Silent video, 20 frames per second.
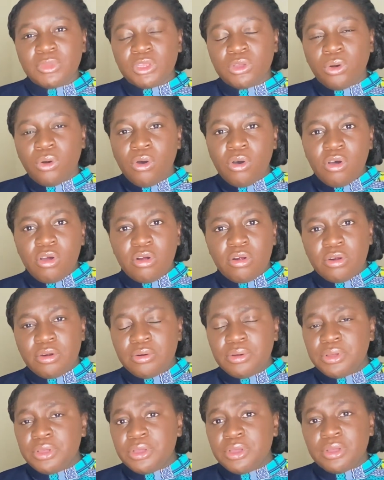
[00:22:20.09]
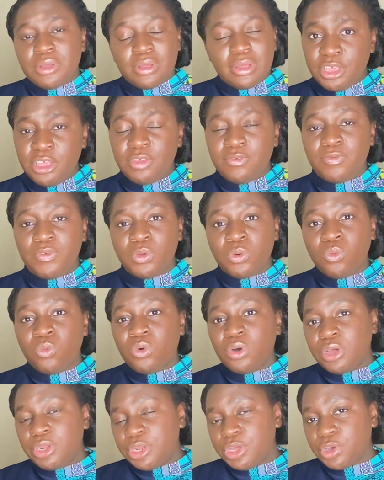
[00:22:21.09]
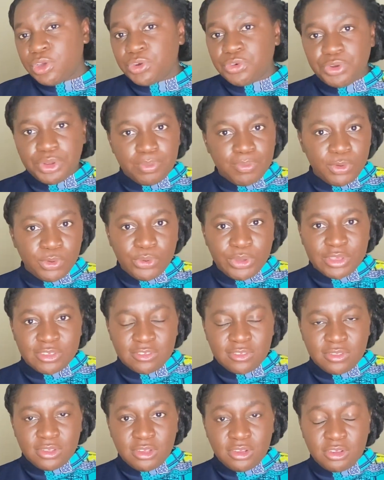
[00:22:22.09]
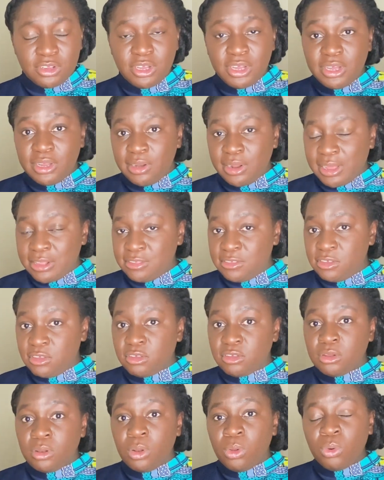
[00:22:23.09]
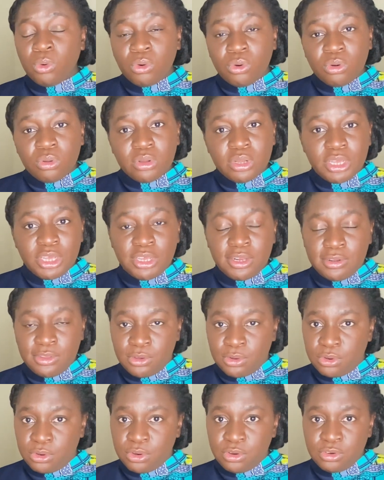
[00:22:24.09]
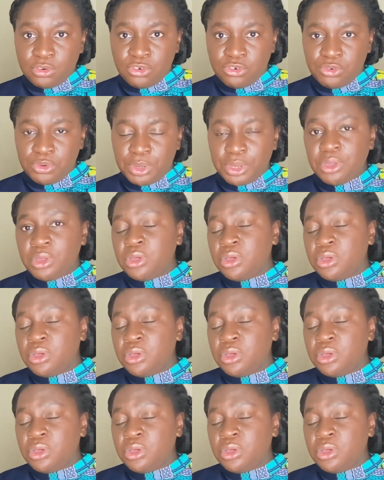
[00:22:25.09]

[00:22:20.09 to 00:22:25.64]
Or if you want a crypto exchange that is local in your country,